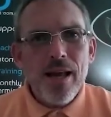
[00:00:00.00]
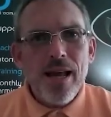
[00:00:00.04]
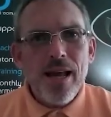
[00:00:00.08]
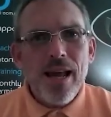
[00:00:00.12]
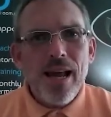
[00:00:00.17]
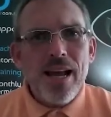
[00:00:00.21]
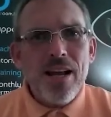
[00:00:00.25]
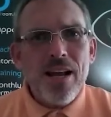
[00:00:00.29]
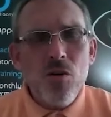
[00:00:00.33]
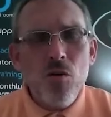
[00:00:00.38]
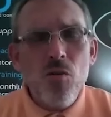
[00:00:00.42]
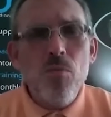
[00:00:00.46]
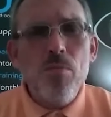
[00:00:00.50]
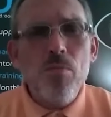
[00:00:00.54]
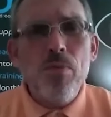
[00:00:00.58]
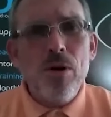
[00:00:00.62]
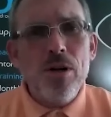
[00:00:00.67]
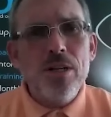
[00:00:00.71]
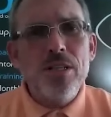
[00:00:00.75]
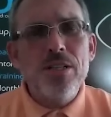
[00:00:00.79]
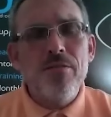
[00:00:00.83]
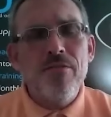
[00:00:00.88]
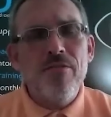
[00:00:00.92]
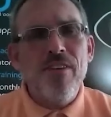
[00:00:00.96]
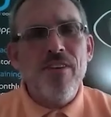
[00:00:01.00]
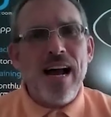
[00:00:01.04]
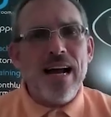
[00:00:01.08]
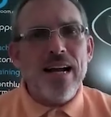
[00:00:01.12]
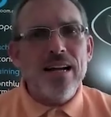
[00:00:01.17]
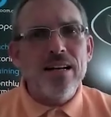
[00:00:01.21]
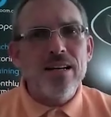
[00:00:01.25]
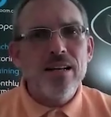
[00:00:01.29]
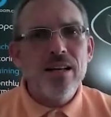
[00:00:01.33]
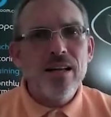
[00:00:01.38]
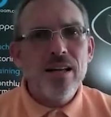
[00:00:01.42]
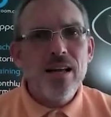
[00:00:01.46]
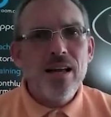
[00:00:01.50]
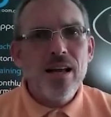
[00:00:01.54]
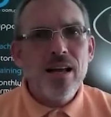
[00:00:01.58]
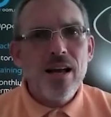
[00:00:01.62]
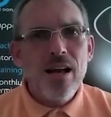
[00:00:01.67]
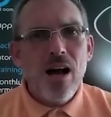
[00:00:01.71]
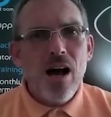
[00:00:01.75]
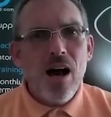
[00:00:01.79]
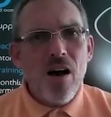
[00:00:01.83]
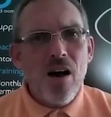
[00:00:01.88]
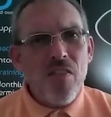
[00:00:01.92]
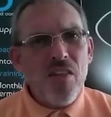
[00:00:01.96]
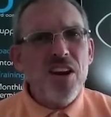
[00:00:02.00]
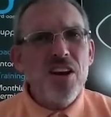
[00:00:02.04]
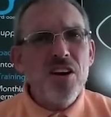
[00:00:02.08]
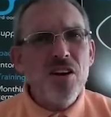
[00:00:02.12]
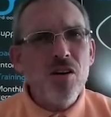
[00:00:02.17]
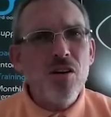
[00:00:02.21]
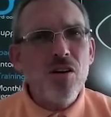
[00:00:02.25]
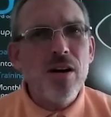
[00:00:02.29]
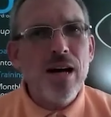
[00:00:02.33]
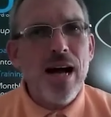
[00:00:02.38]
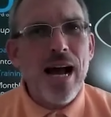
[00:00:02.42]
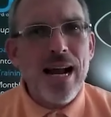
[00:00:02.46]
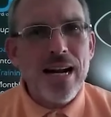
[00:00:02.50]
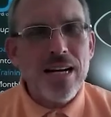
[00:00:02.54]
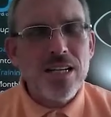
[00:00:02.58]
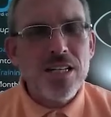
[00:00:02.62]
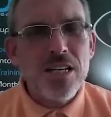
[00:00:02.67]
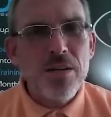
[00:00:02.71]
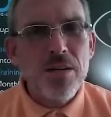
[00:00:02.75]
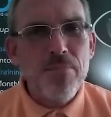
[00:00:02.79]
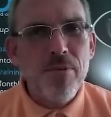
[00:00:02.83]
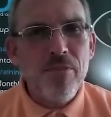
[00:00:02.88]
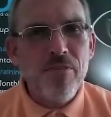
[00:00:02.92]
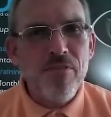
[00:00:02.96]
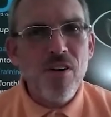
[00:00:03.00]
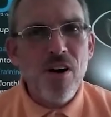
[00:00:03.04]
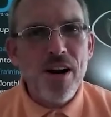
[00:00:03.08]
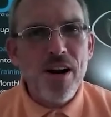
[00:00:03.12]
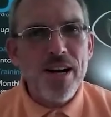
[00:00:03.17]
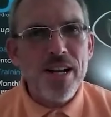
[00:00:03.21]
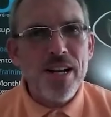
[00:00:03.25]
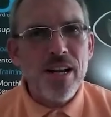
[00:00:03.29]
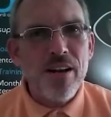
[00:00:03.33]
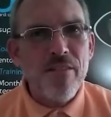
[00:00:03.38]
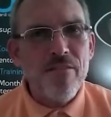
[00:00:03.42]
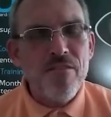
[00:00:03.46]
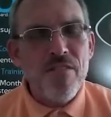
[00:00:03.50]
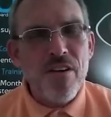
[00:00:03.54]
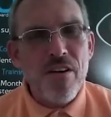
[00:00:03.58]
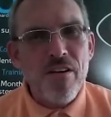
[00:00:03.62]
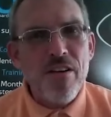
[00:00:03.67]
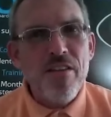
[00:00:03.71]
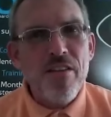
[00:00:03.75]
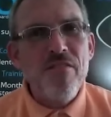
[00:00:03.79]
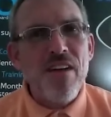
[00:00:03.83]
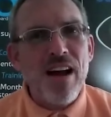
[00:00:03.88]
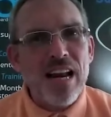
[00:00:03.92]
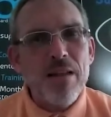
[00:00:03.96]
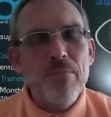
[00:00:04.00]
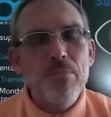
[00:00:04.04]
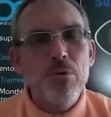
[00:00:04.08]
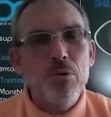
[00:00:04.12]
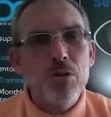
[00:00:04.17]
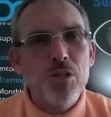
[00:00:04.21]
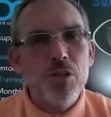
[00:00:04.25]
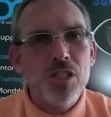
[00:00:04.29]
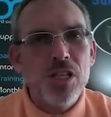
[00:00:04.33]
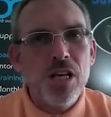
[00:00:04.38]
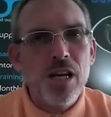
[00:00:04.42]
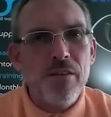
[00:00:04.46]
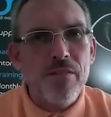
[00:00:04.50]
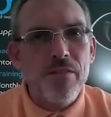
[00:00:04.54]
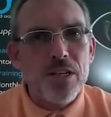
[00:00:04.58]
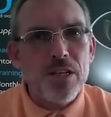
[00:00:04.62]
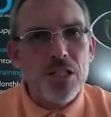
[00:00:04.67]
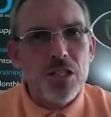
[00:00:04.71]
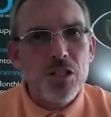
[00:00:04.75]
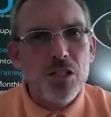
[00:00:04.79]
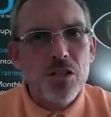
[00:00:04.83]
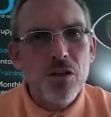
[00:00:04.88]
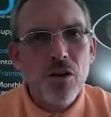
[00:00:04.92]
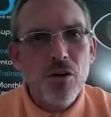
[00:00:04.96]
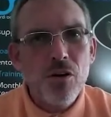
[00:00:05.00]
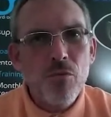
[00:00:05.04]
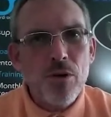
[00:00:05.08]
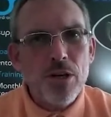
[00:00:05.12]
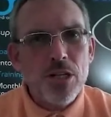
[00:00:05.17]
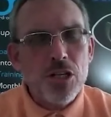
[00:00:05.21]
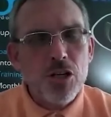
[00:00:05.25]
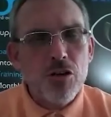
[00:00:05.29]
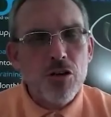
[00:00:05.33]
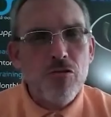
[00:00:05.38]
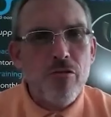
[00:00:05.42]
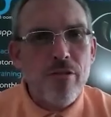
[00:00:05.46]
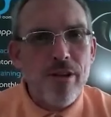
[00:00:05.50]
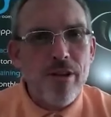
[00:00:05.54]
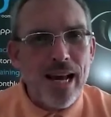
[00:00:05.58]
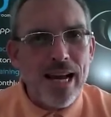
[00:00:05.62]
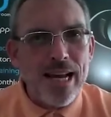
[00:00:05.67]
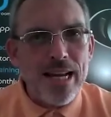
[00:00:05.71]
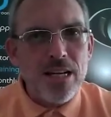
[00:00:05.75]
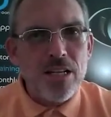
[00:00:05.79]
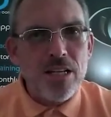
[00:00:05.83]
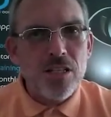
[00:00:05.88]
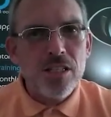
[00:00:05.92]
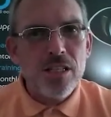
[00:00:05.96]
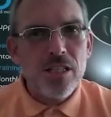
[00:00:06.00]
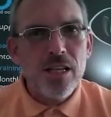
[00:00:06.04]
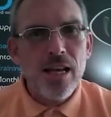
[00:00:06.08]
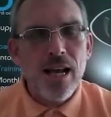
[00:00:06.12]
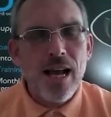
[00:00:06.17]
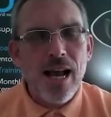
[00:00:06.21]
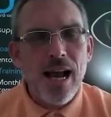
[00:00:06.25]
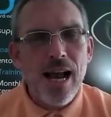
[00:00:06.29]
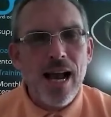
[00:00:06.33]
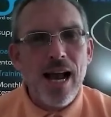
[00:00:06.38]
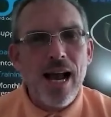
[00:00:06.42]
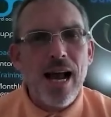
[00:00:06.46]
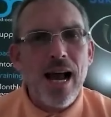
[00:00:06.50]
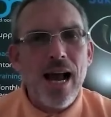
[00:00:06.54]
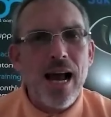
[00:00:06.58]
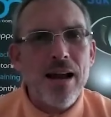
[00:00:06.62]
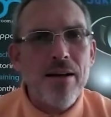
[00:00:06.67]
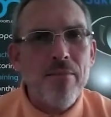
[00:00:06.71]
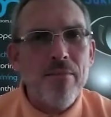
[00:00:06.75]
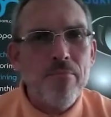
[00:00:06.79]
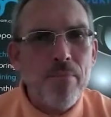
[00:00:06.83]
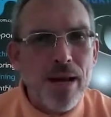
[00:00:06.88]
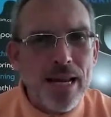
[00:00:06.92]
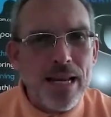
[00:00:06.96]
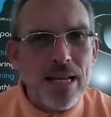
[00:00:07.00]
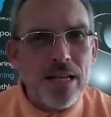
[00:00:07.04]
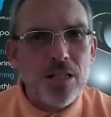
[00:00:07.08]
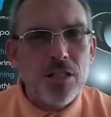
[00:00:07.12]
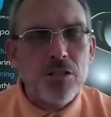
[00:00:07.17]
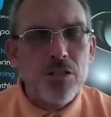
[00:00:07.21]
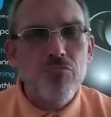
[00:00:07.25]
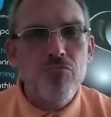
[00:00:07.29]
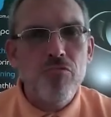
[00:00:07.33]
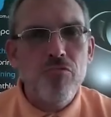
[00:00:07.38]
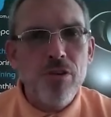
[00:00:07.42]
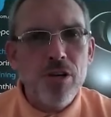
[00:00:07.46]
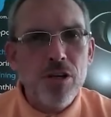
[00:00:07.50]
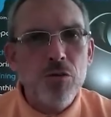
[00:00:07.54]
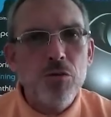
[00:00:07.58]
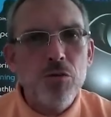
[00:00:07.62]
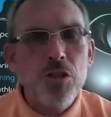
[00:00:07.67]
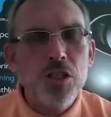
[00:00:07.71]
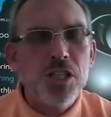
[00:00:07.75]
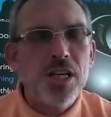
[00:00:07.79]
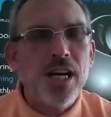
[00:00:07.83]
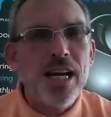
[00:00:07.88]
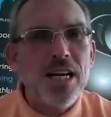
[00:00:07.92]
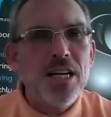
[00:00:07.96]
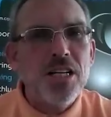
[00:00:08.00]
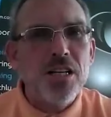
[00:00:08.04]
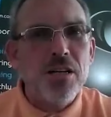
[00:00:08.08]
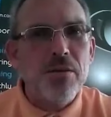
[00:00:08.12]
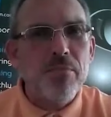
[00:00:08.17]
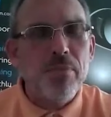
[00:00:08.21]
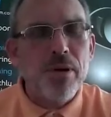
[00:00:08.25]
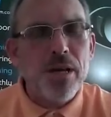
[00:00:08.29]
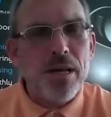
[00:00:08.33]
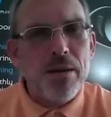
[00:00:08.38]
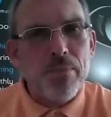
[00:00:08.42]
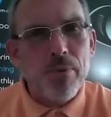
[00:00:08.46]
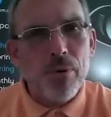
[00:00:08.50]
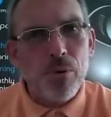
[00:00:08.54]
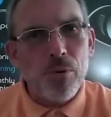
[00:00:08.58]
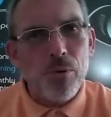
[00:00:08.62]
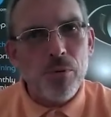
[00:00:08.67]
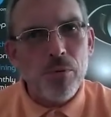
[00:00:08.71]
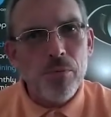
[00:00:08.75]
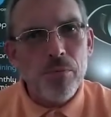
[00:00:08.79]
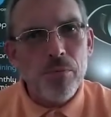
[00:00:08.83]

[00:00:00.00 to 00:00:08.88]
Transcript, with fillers: in all point of fact, are they not actually providing a very valuable service which creates and makes real change in people.